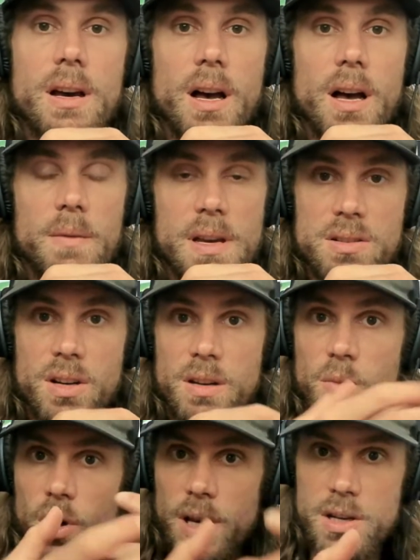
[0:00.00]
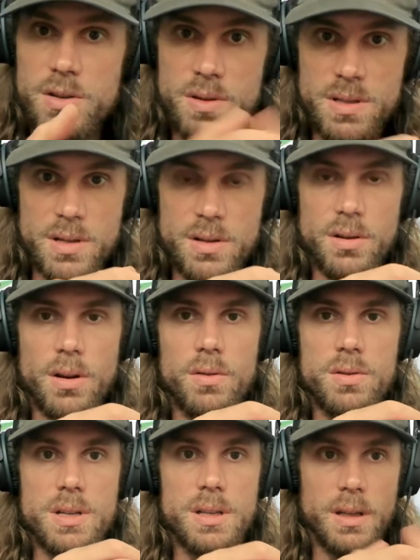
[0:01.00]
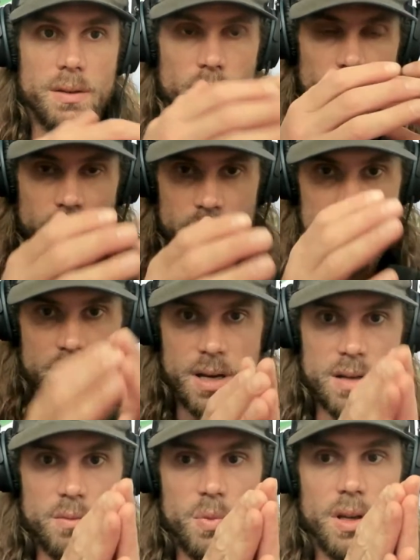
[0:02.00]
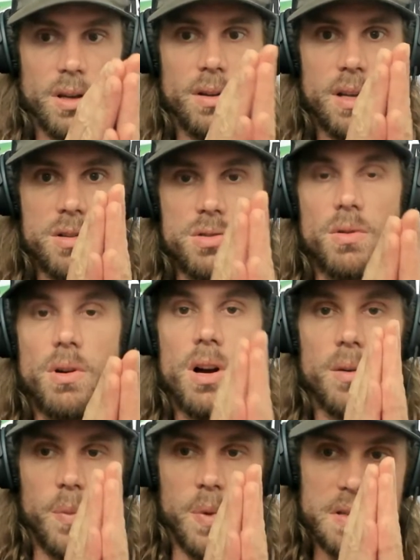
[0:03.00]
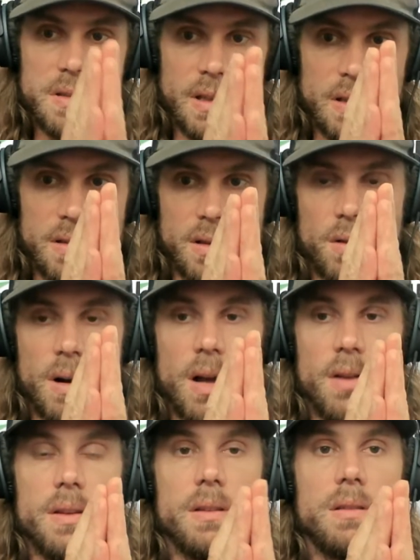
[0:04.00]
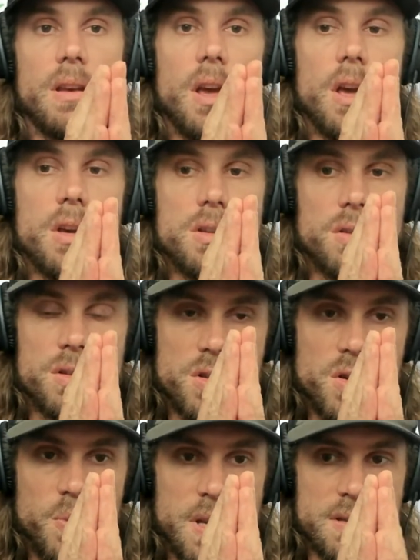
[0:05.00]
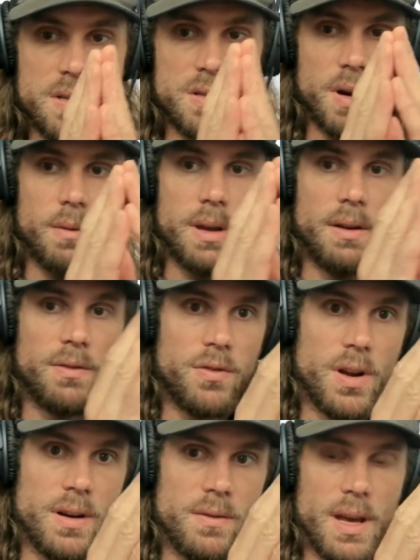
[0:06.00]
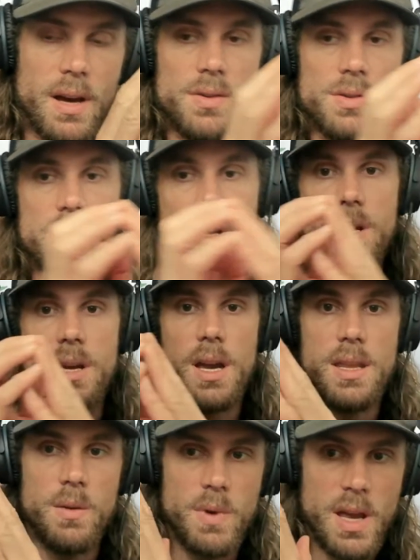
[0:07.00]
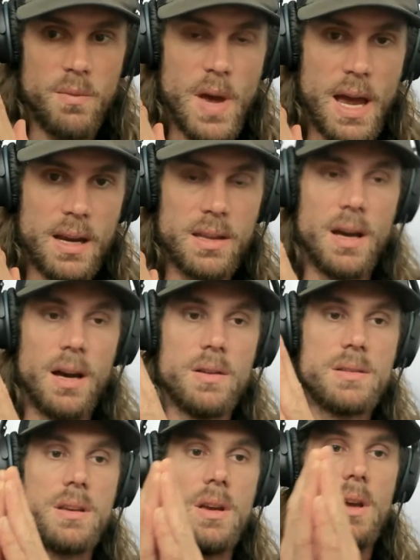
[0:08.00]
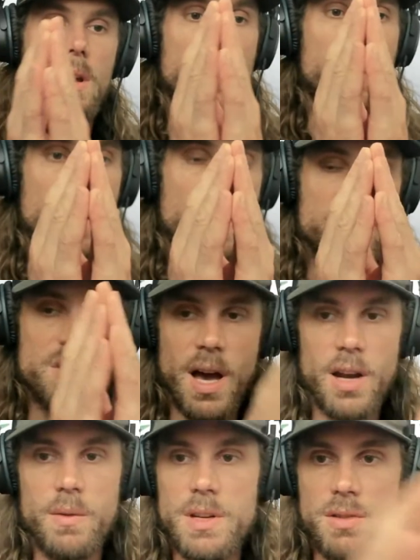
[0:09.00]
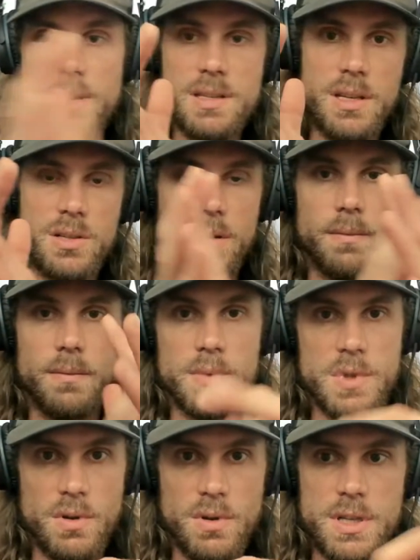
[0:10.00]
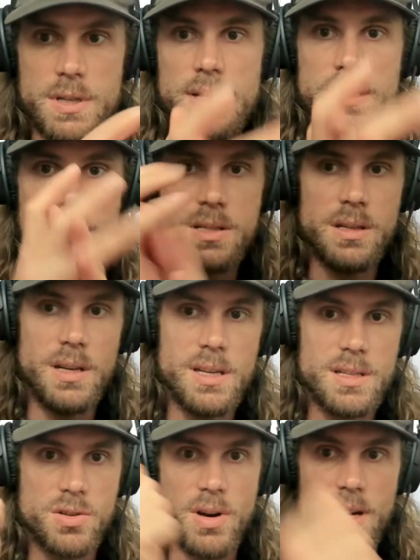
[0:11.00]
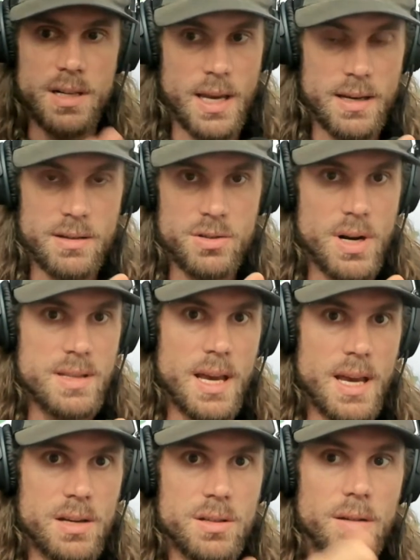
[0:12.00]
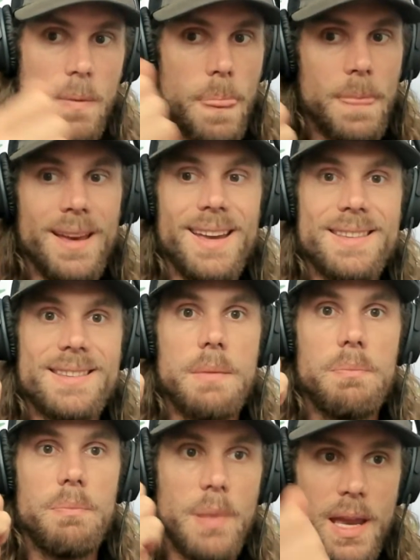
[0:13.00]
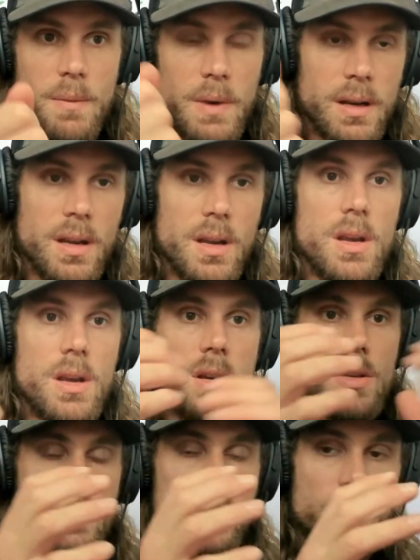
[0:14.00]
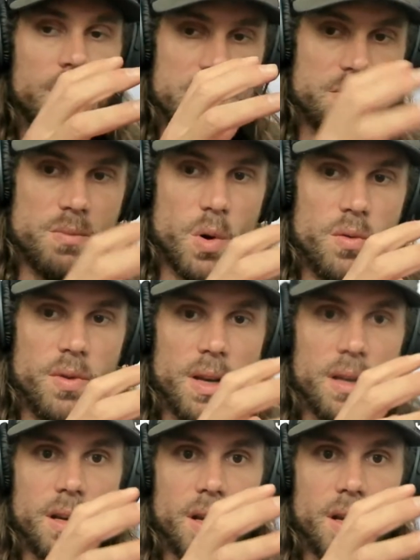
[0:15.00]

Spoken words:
as you're getting more interest in your coaching, and if you're really trying to build a strong business around this. So there's two pieces, right? We have front of the house, and then we have back of the house. So how do we transition? So the transition is a transaction. It's a payment. So someone is moving